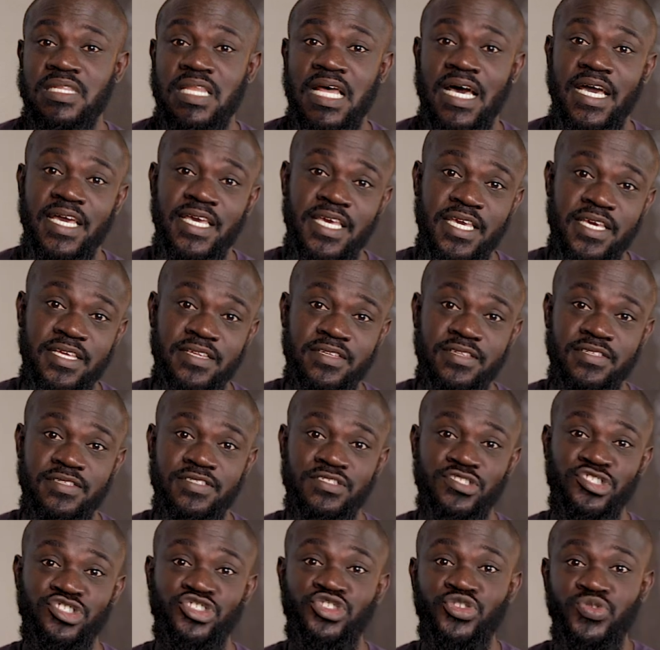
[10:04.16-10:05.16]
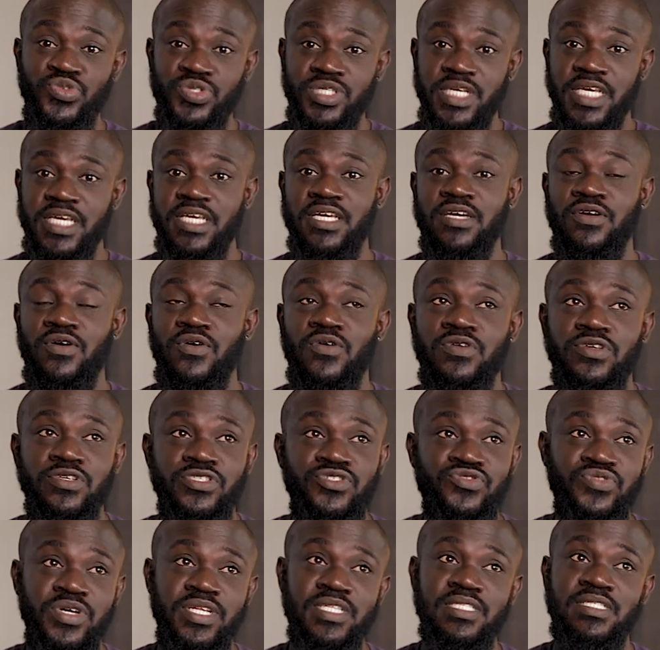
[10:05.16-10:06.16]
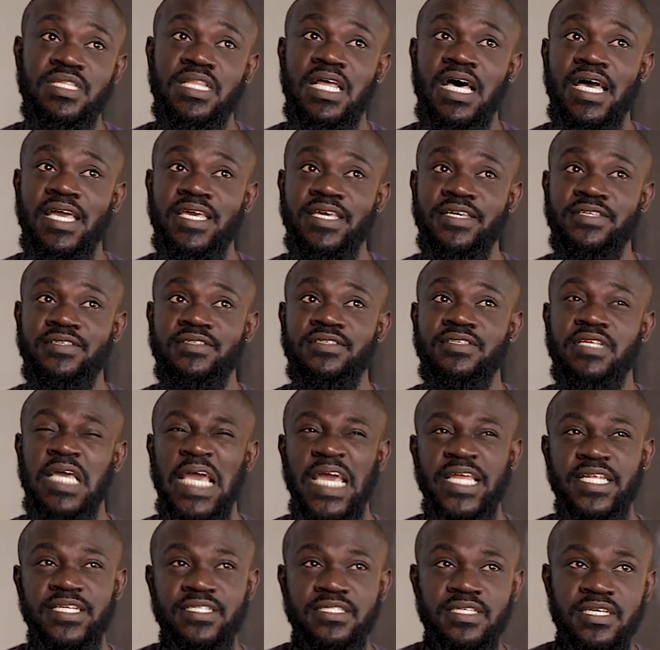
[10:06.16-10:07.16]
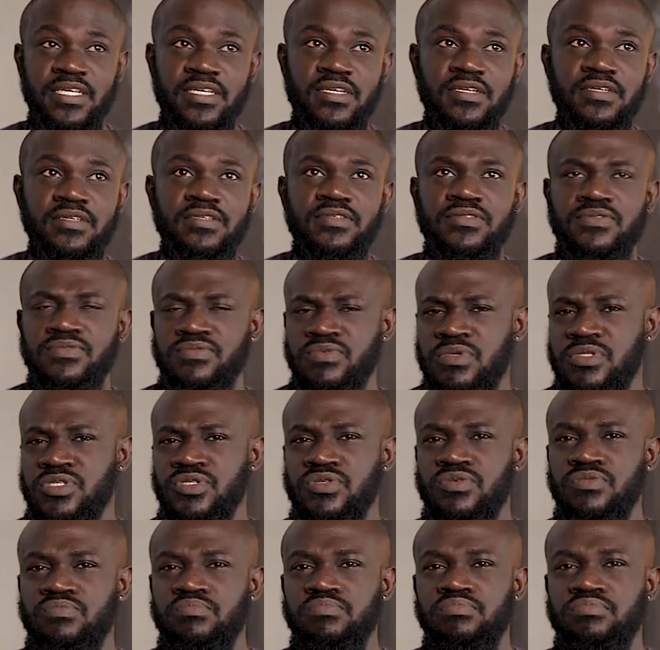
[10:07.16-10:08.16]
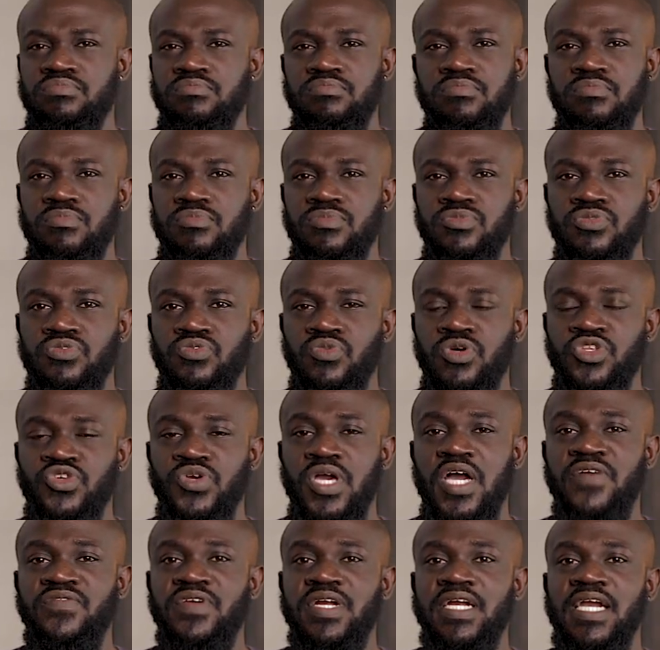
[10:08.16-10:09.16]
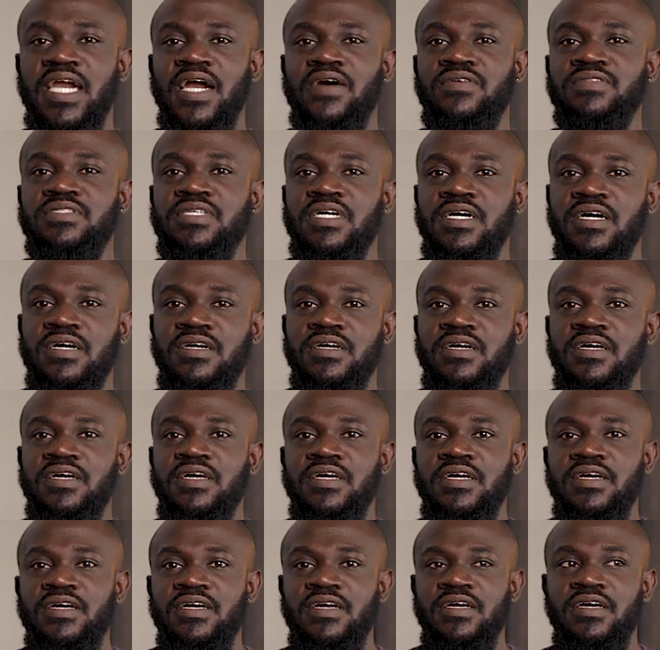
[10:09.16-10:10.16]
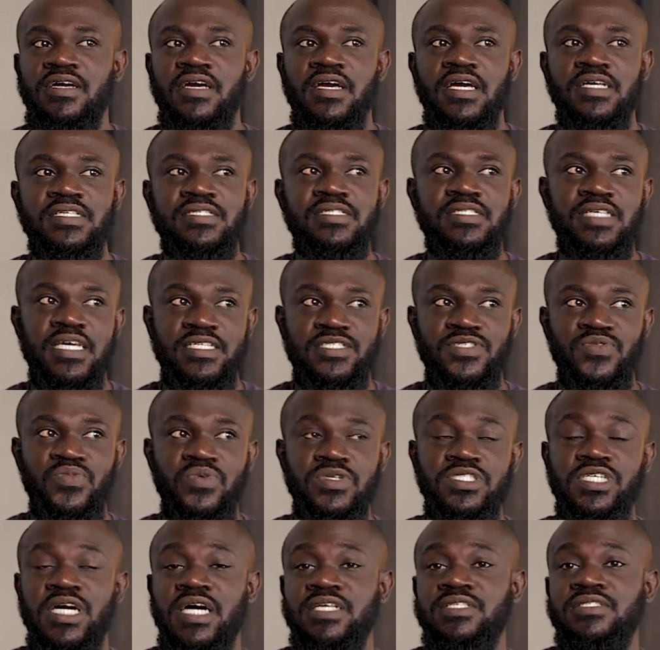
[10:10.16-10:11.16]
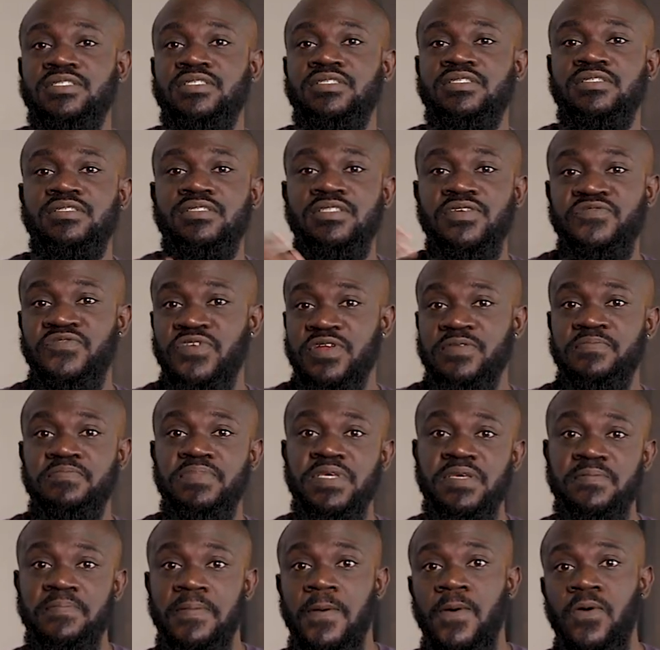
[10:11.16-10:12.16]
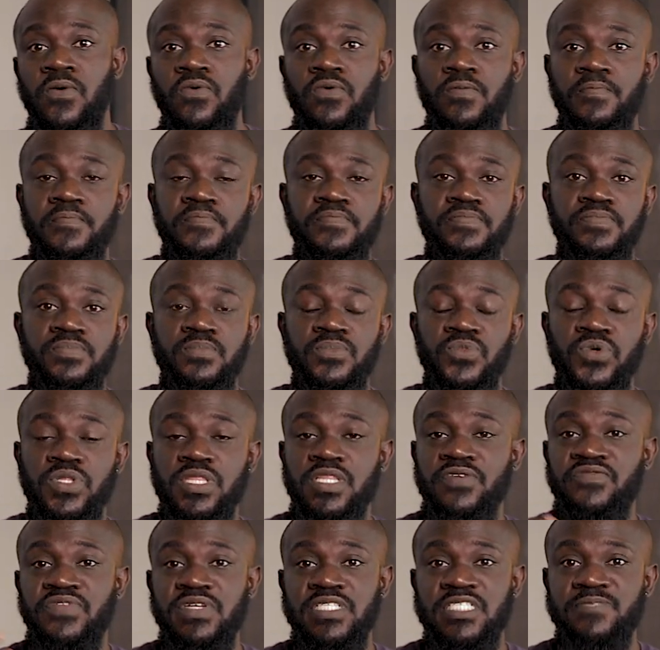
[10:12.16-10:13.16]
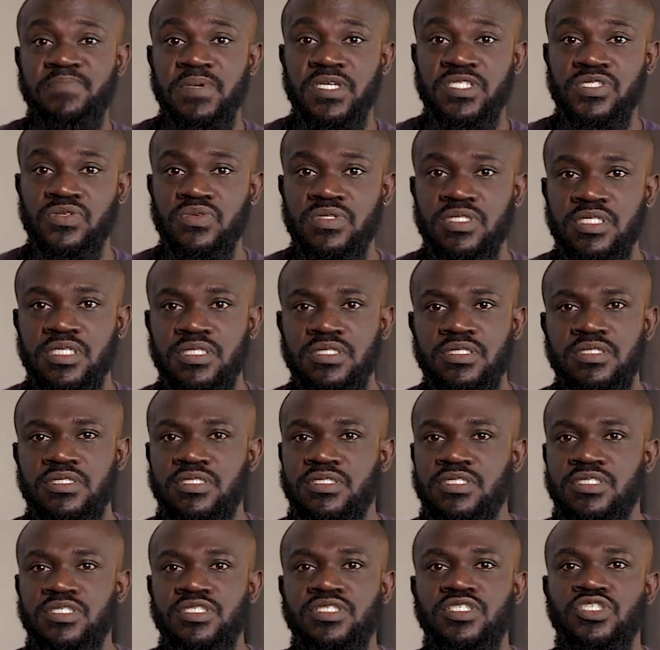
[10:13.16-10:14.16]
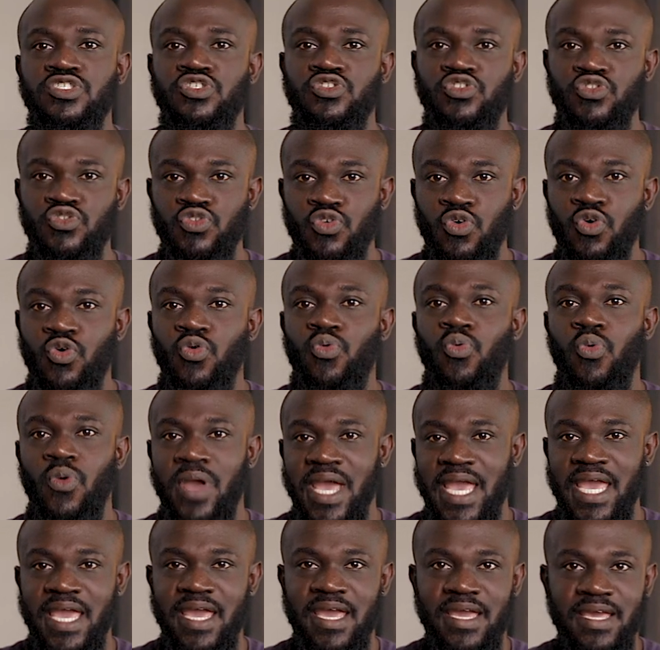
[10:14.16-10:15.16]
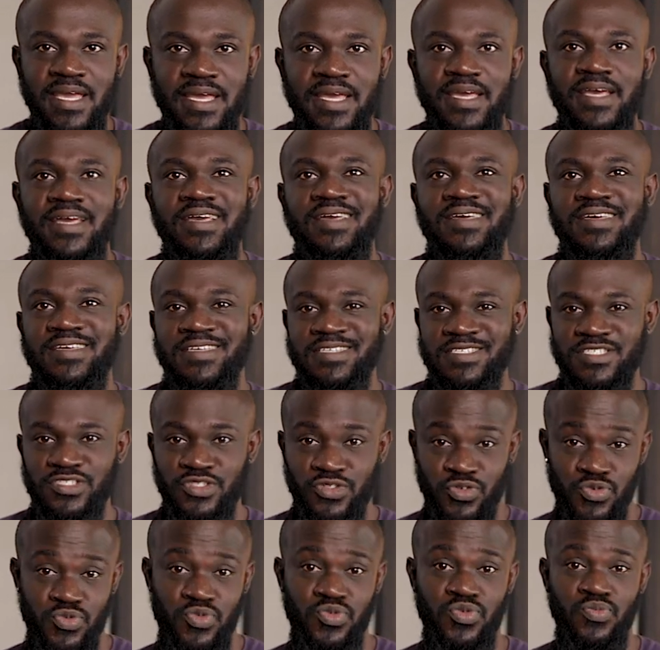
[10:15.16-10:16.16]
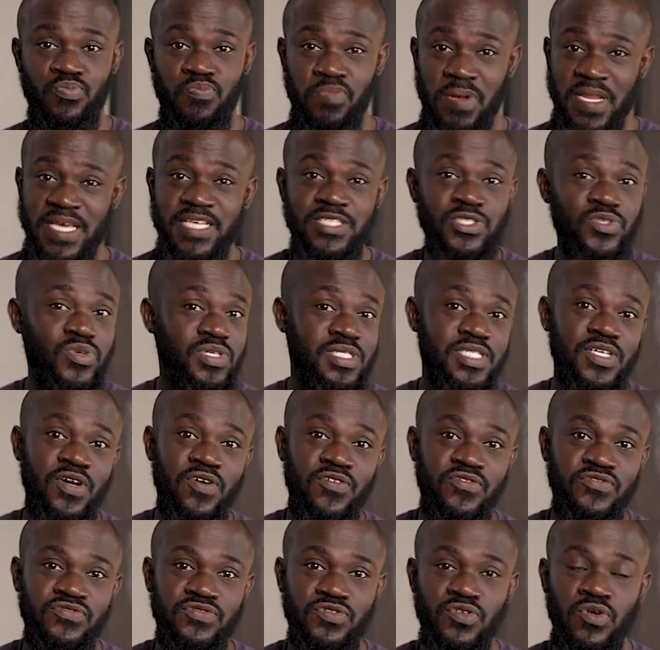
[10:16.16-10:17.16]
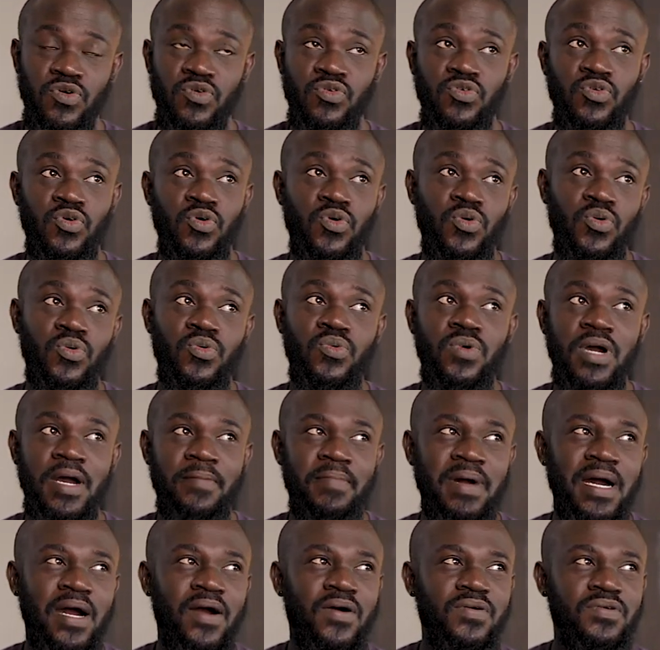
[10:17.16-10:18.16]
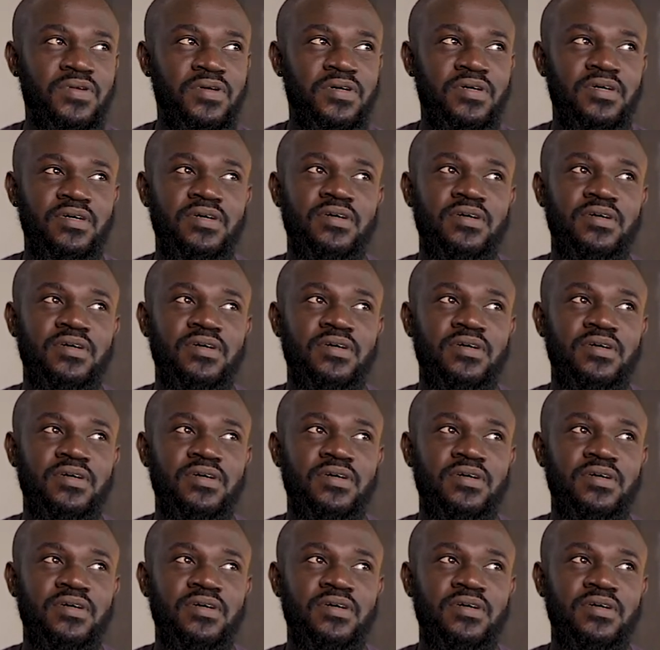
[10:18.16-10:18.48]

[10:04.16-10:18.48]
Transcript: lie in shooting or your strengths lie in editing, when you ever encounter a set which has different people with different specialties, you know where you place yourself. You don't go about